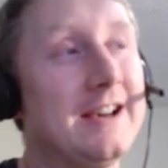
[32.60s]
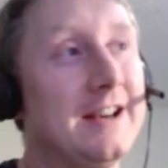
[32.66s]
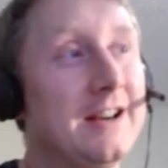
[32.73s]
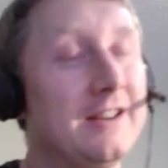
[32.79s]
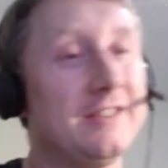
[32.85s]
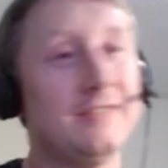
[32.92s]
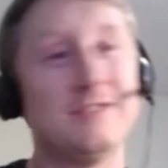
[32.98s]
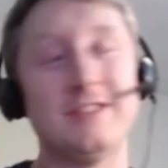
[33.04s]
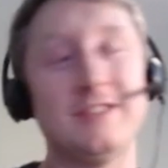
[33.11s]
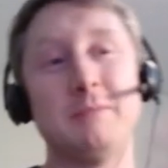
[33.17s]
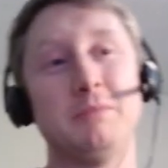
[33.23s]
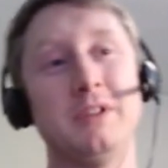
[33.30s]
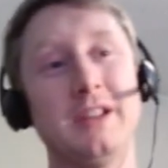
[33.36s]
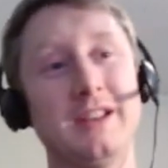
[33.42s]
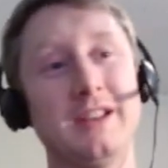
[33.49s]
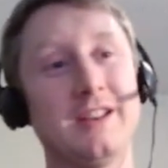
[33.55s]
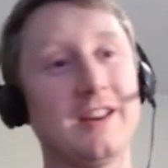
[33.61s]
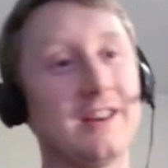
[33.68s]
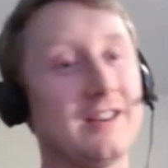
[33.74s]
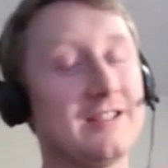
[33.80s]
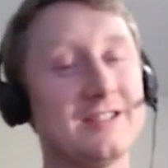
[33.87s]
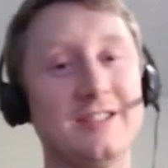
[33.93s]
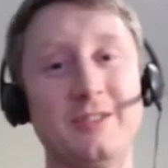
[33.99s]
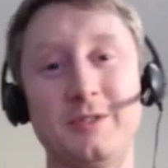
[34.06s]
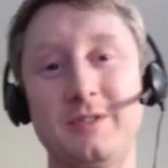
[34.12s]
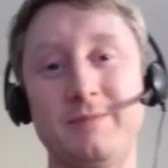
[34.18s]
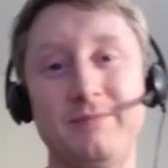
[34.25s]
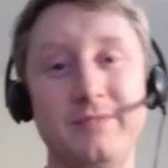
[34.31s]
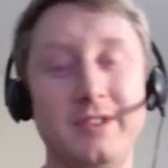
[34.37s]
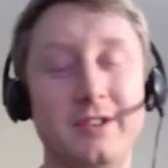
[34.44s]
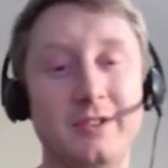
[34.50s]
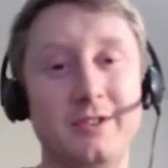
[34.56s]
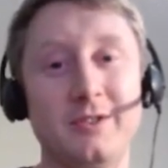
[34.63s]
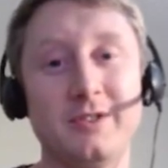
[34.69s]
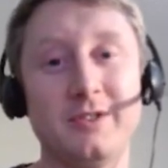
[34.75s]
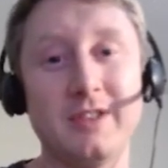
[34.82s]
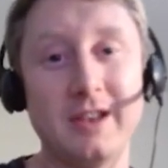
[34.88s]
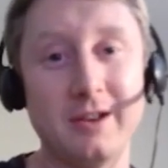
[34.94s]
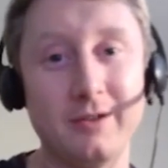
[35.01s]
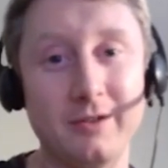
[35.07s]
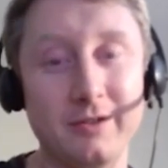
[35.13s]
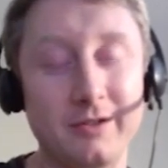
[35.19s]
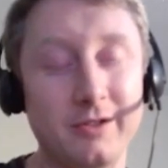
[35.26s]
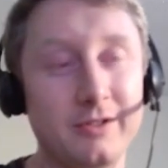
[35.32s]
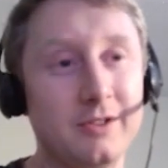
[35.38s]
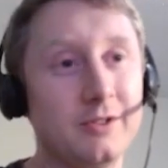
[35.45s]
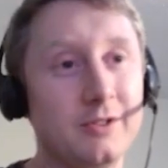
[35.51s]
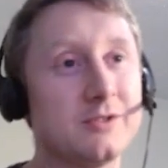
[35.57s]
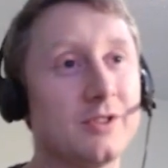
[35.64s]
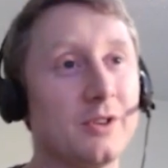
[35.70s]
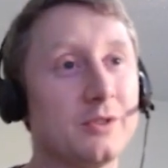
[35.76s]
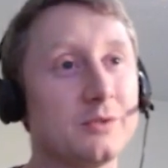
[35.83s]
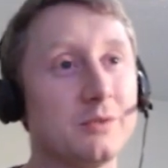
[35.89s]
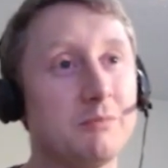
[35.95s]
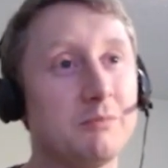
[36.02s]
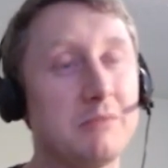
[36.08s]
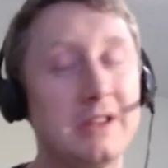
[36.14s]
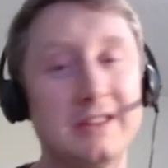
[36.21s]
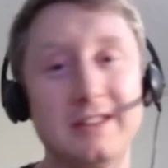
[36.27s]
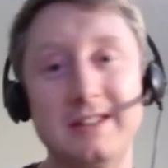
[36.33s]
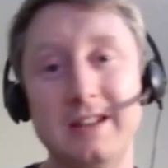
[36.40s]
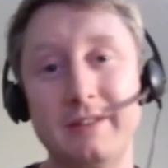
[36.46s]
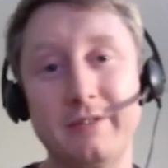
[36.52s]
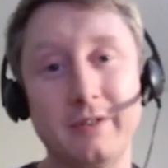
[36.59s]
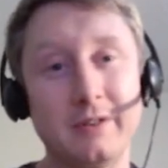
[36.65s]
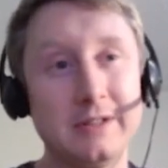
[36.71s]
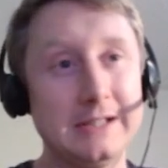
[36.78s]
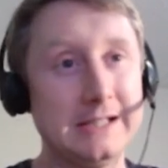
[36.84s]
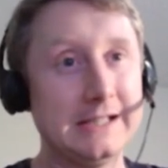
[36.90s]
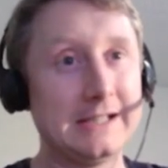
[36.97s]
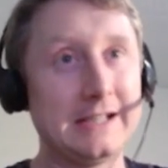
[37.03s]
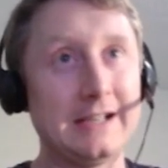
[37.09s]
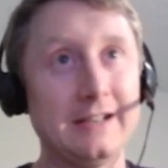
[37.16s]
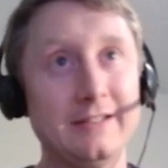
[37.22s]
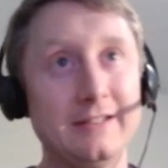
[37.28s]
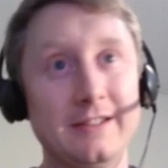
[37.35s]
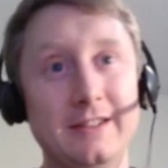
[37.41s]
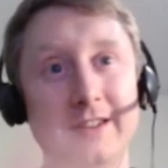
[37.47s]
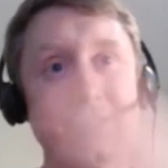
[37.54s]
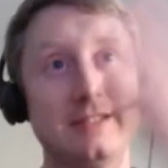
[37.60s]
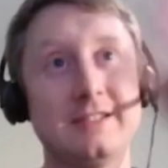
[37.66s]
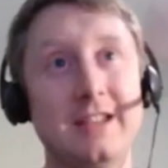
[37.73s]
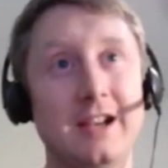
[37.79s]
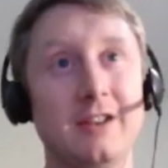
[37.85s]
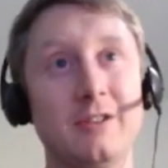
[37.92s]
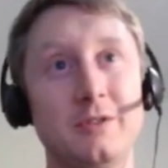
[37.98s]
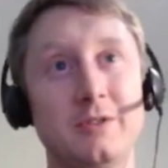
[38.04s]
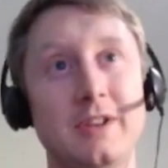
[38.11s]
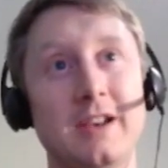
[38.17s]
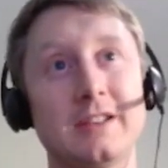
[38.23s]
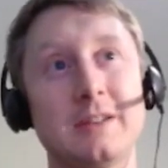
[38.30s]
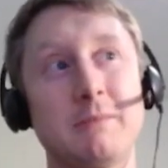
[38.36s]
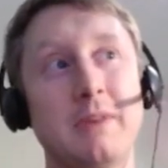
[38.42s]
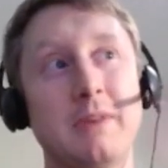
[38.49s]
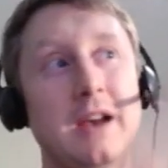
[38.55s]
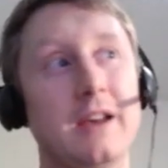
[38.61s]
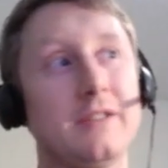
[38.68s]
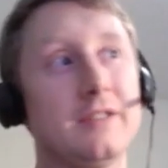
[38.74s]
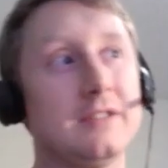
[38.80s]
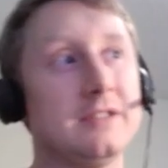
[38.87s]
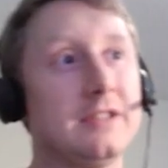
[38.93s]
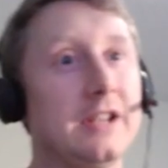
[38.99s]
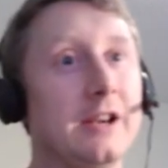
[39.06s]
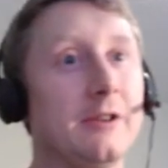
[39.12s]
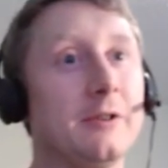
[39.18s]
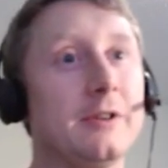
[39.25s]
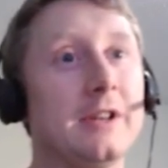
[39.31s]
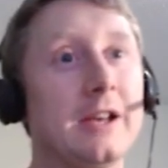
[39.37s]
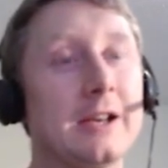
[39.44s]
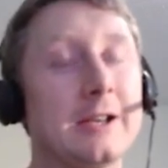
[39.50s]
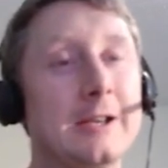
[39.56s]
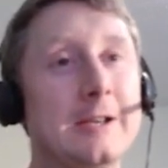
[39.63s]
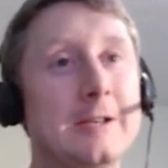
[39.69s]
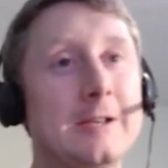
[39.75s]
You've seen the playing cards. Use those with Beat the Devil, and then the tarot deck, the Pathan Tarot deck.